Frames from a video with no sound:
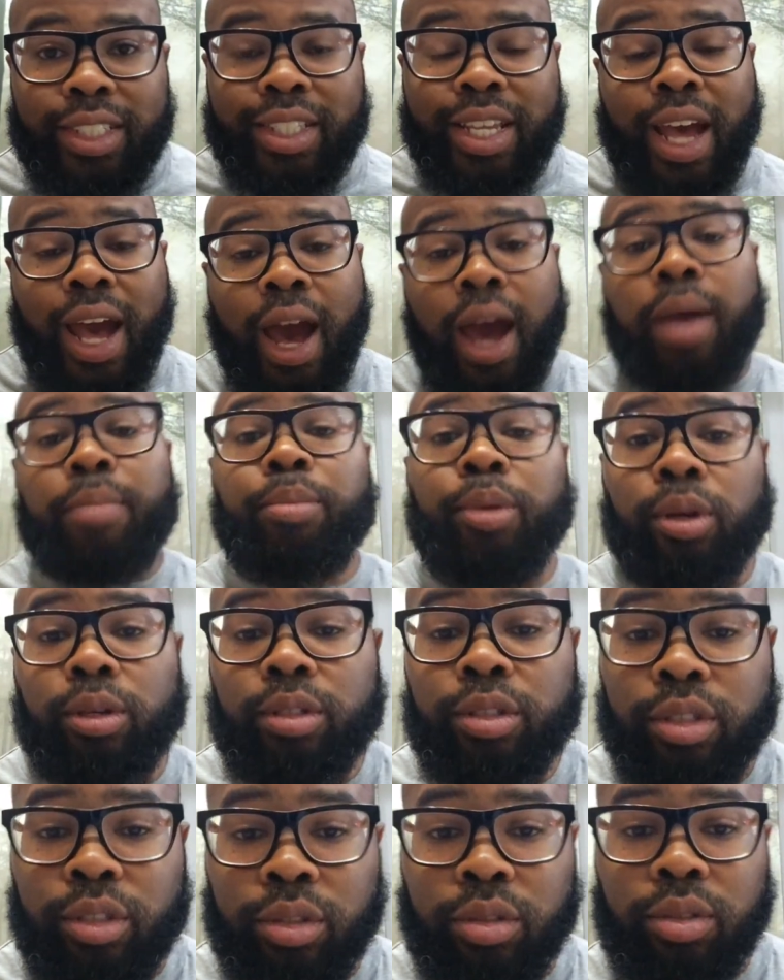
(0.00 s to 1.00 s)
that I
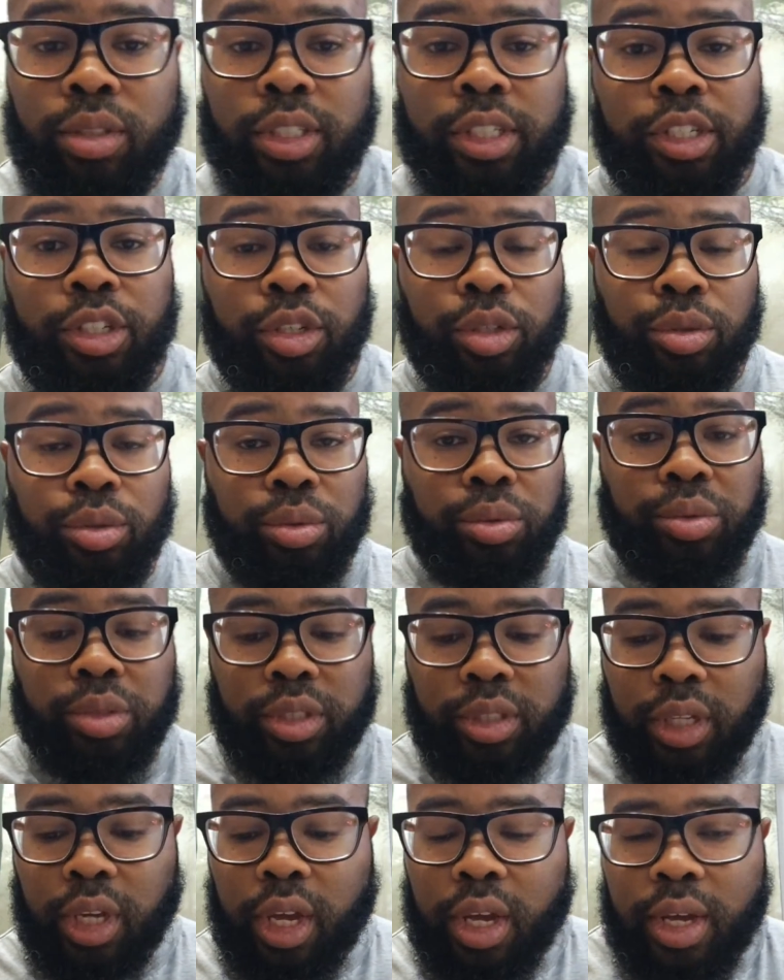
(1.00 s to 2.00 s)
personally
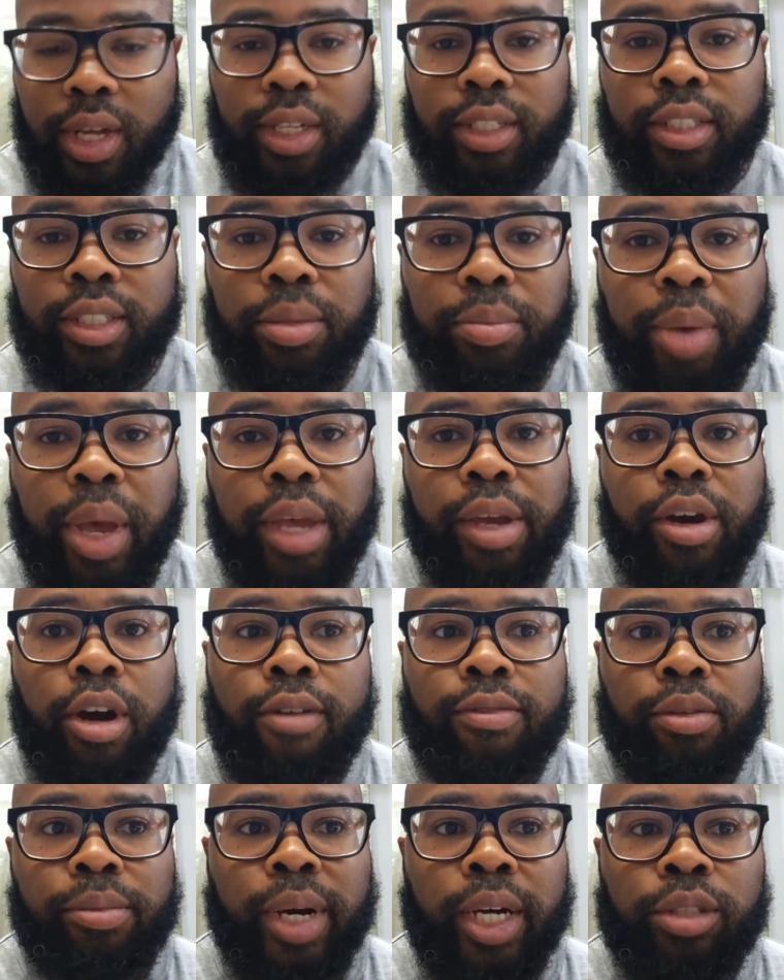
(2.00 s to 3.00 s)
use to pay
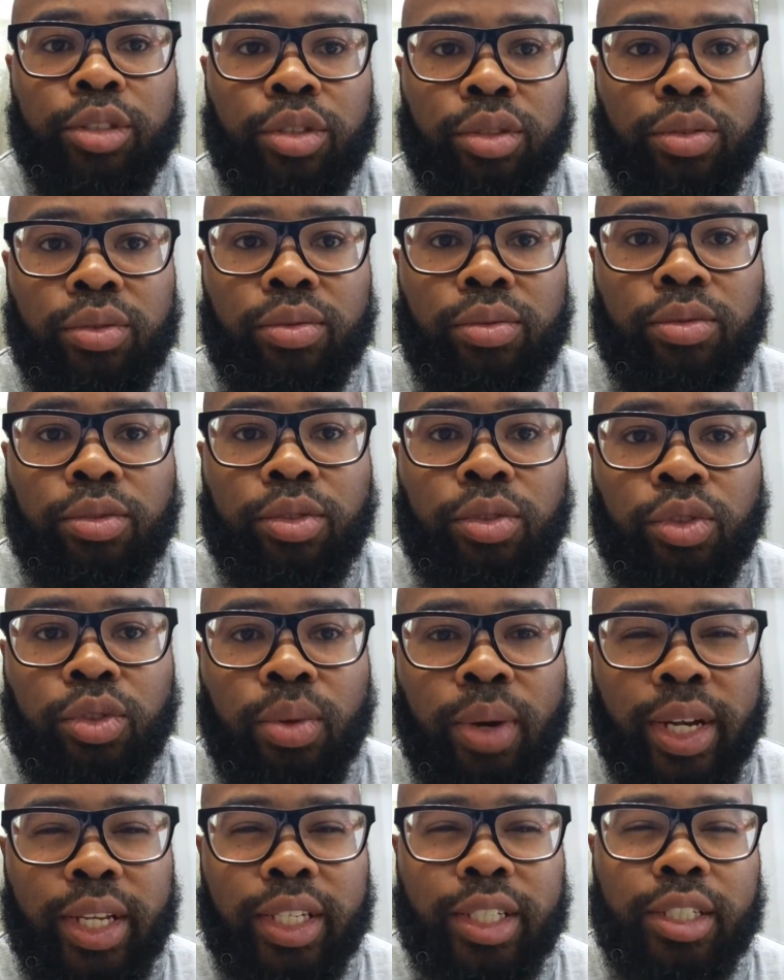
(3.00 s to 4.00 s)
off about
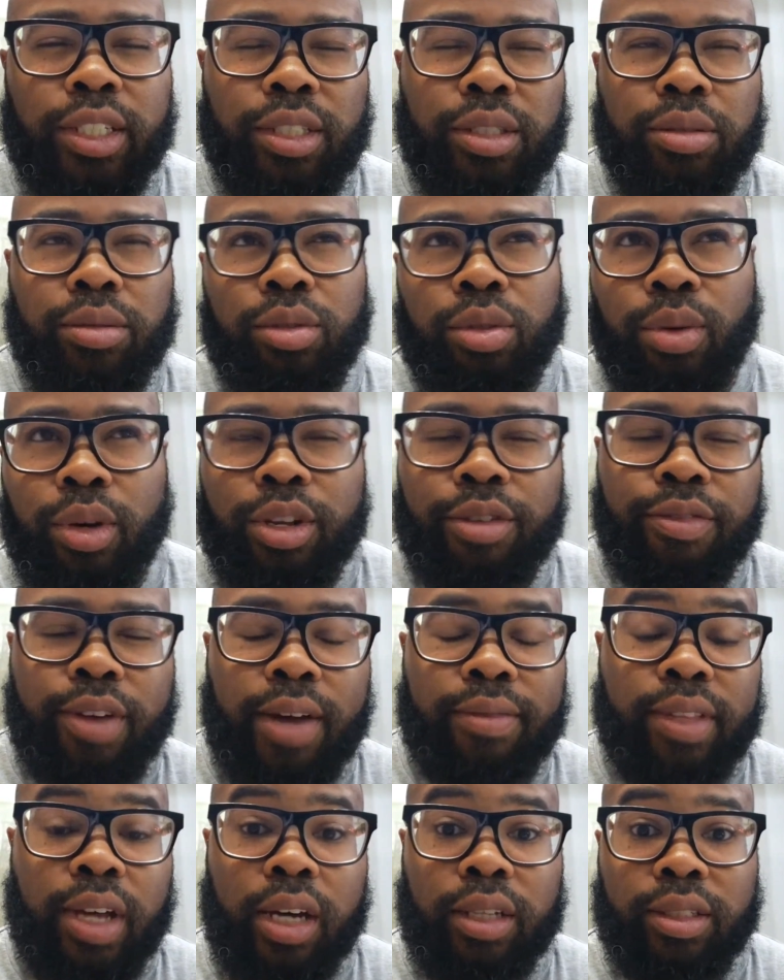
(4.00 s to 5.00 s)

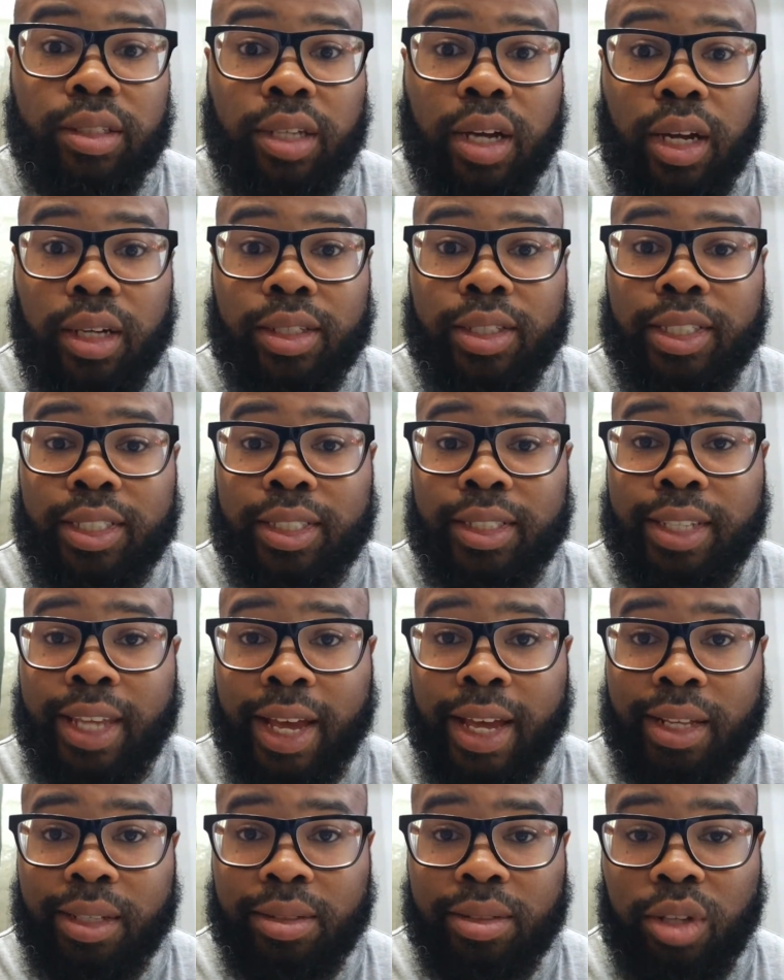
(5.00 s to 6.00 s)
$25,000 in
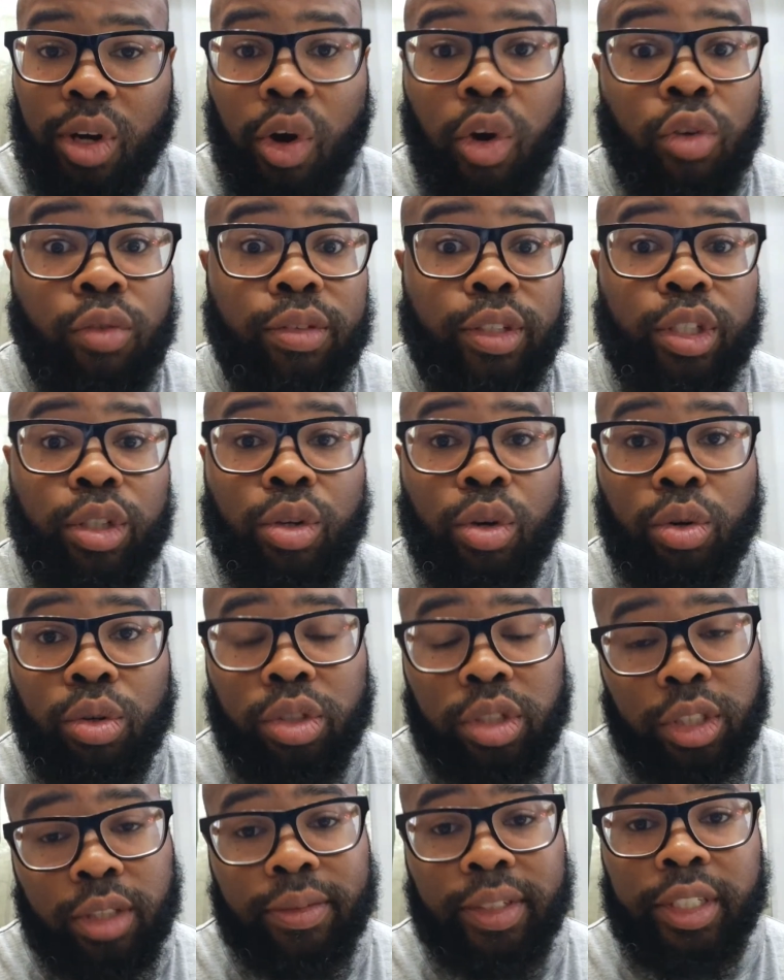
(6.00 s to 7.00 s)
debt over the
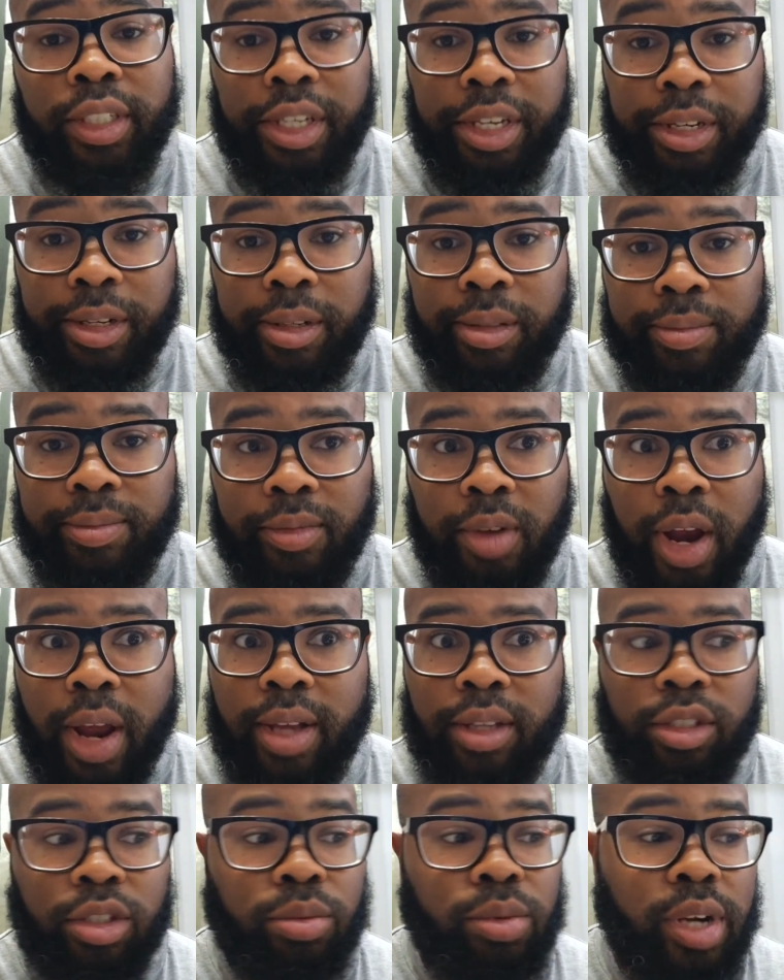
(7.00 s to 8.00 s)
course of a year,
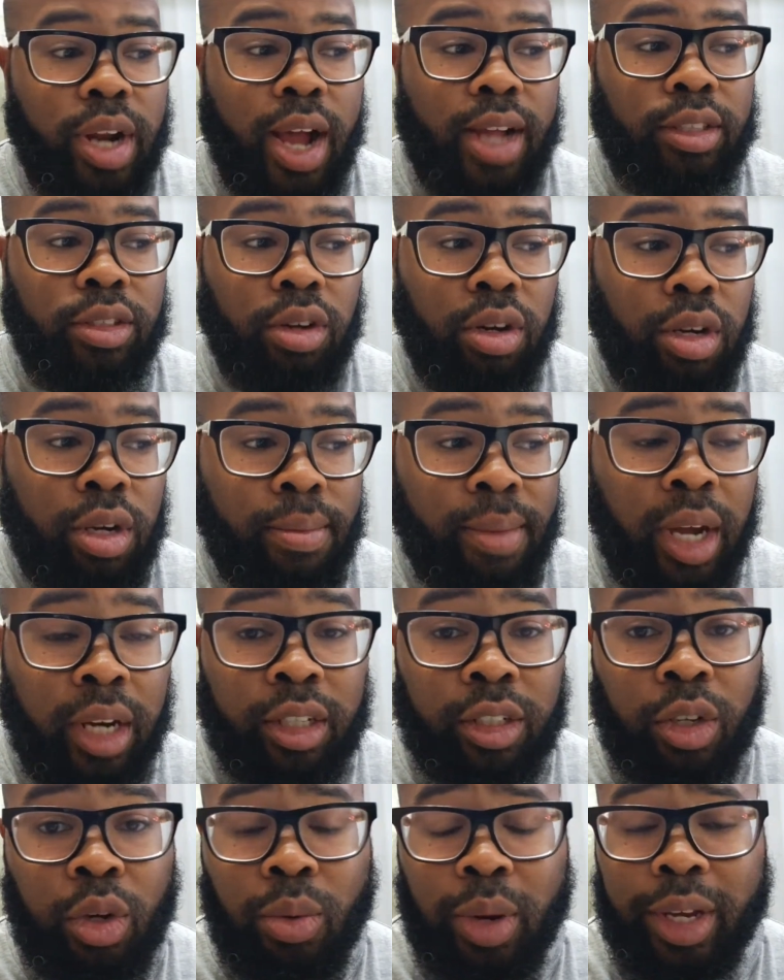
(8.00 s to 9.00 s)
right? So we're not talking about
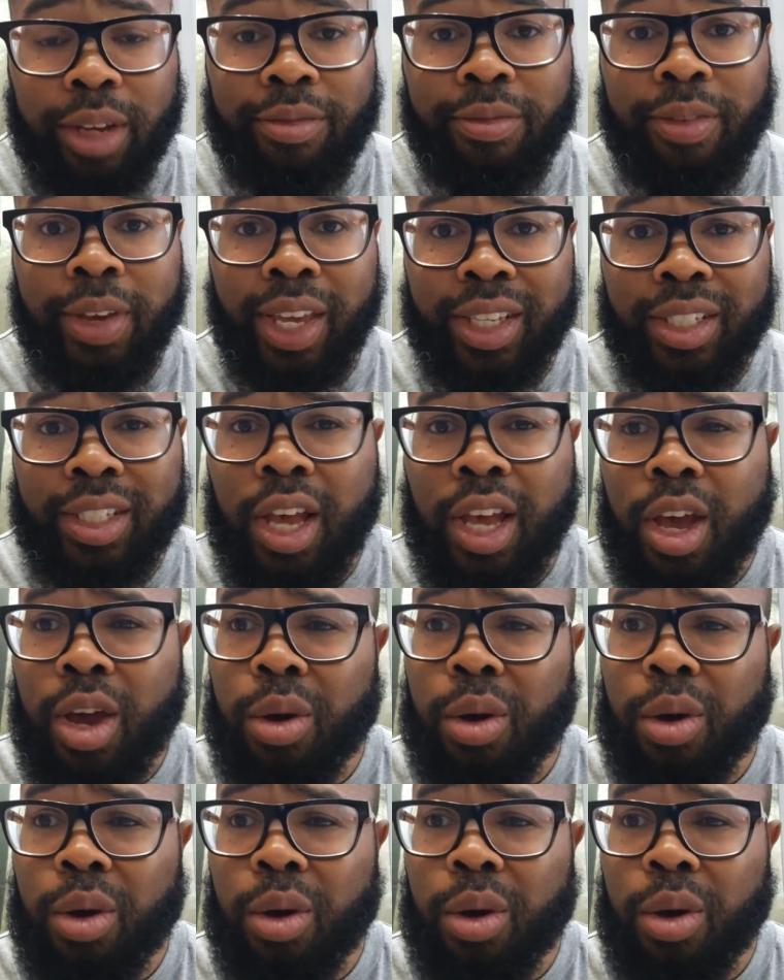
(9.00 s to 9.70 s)
a quick fix.